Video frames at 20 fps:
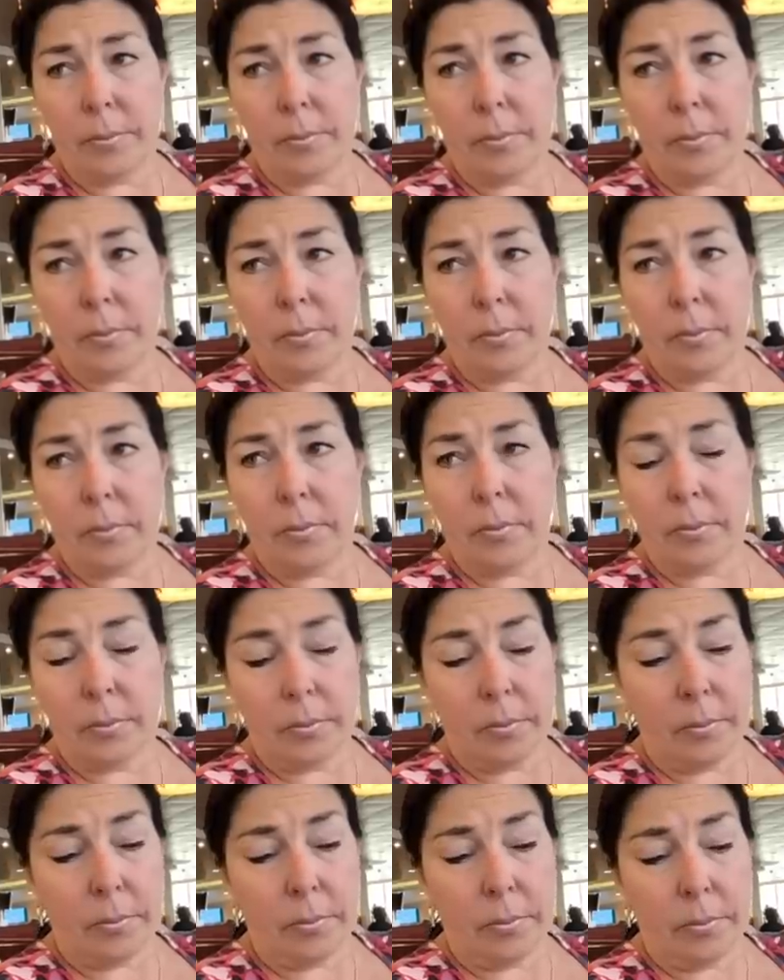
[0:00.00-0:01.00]

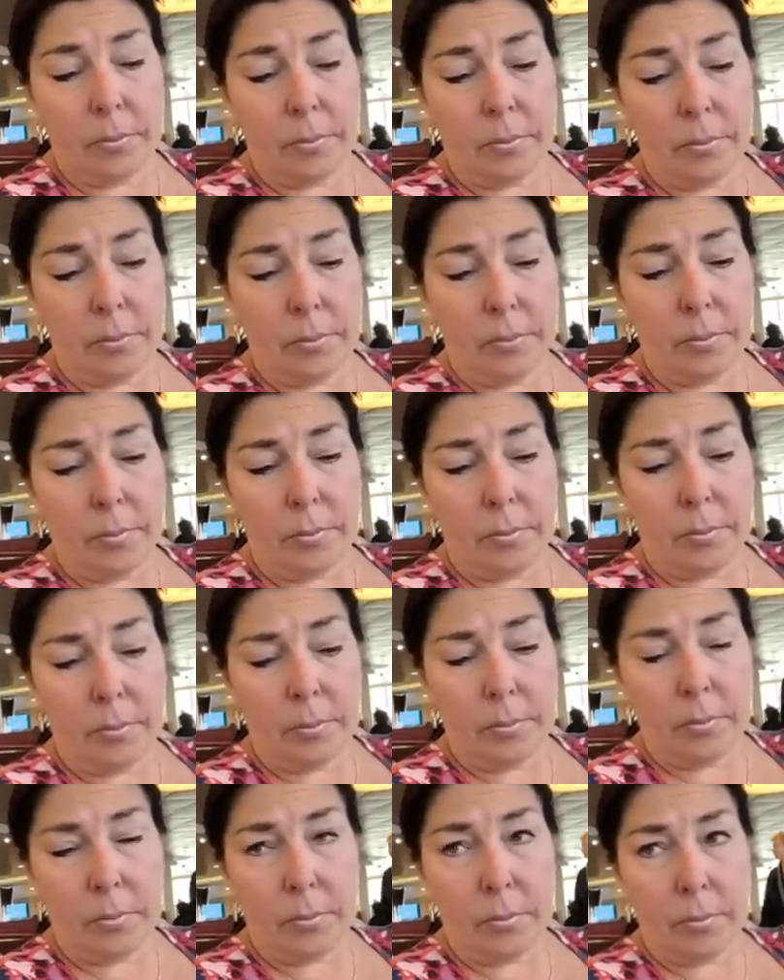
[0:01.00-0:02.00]

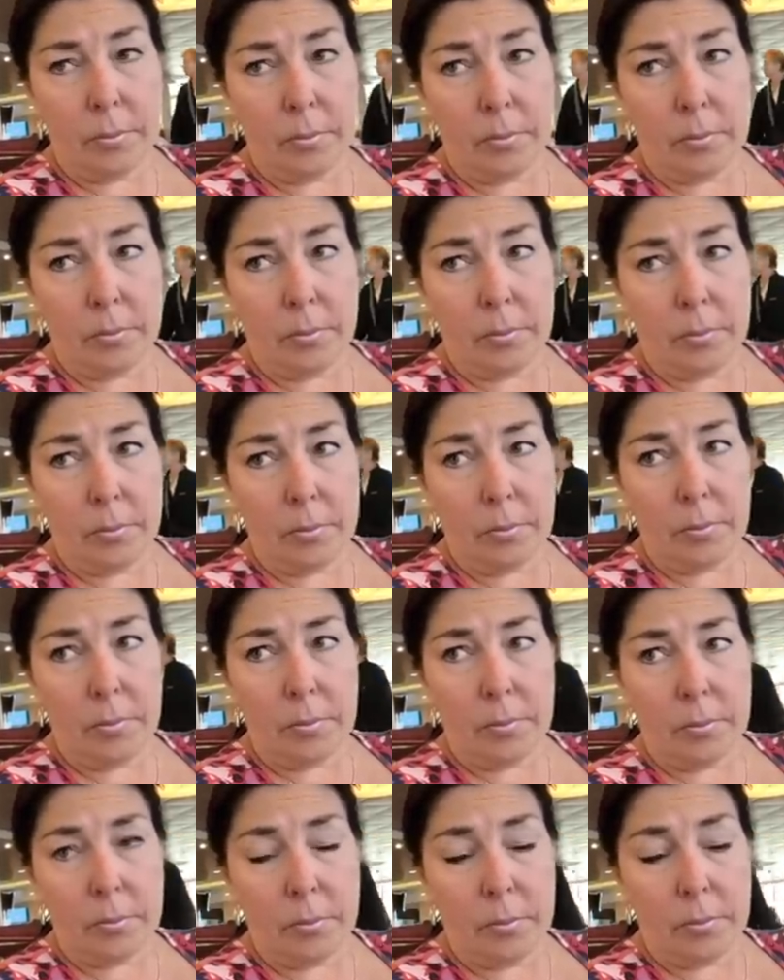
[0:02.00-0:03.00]

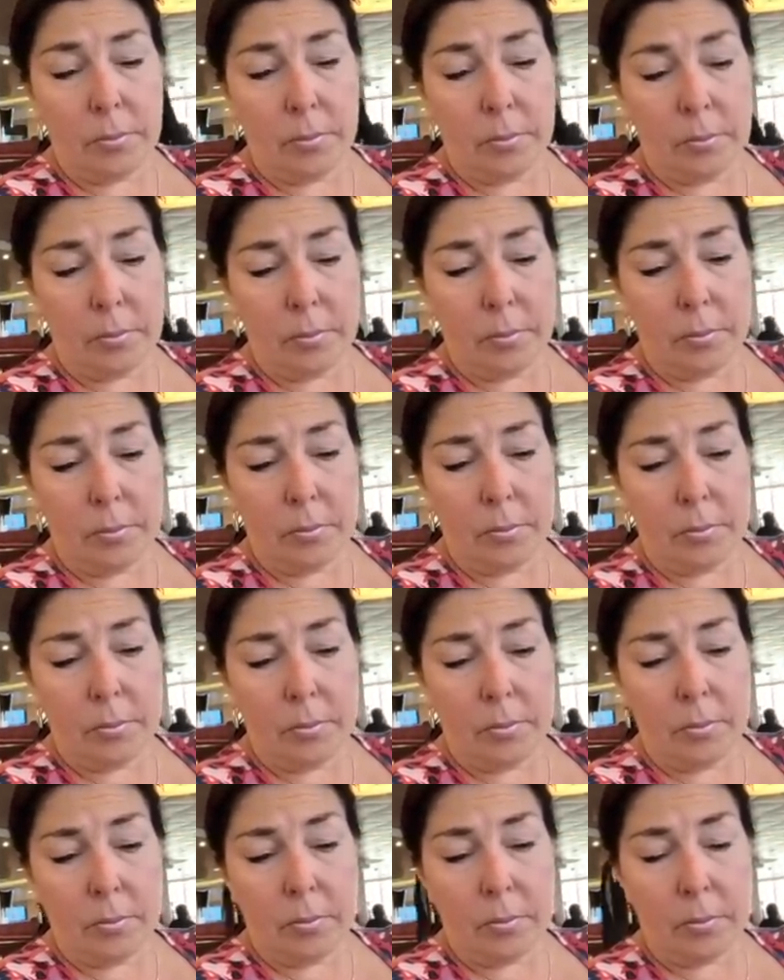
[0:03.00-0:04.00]

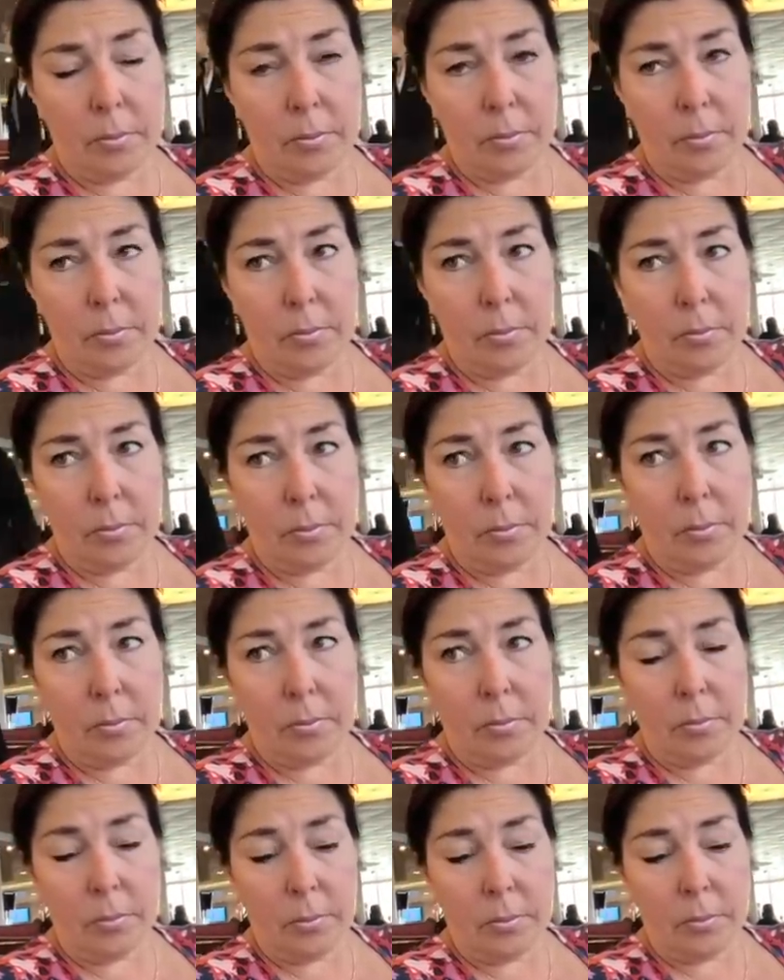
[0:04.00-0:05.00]

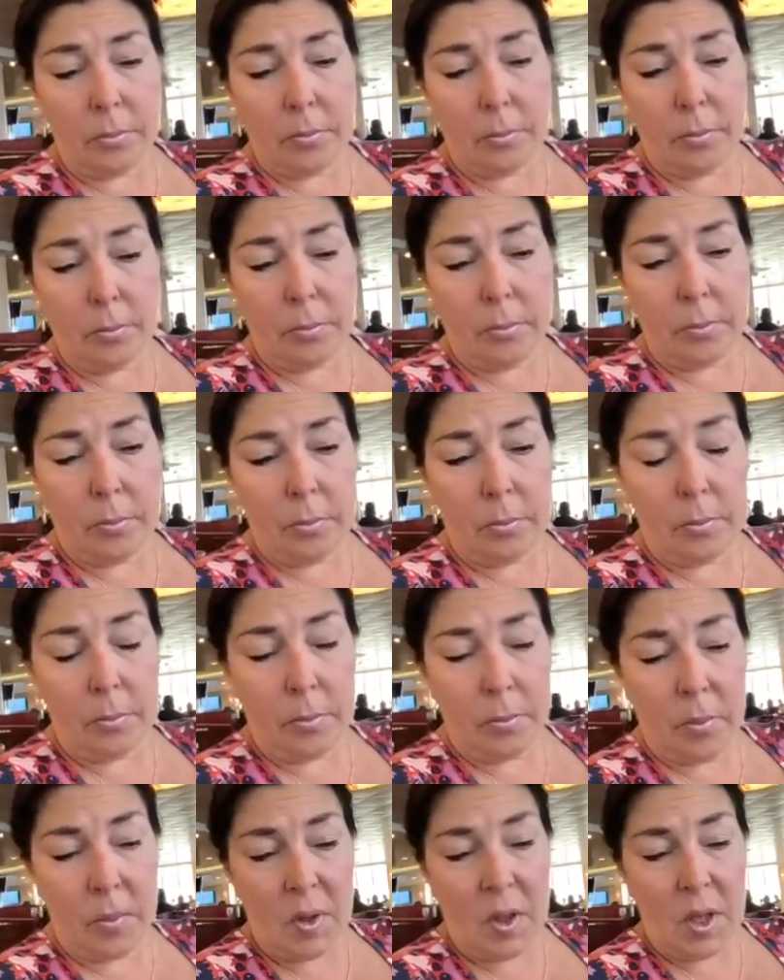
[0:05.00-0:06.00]

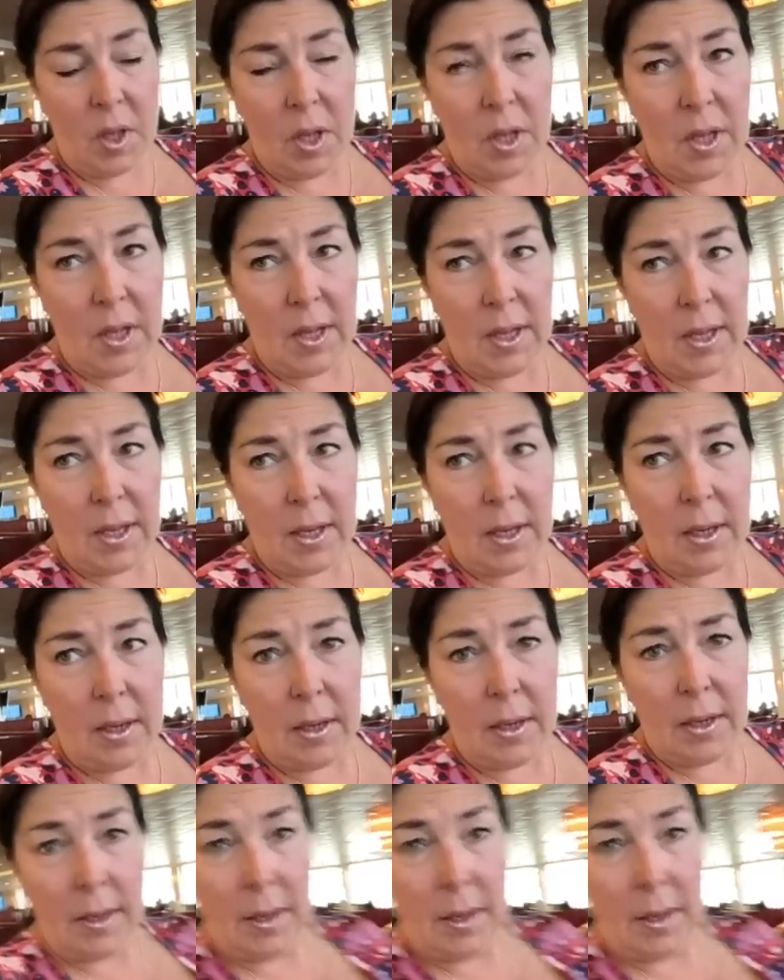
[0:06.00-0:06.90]
(silent)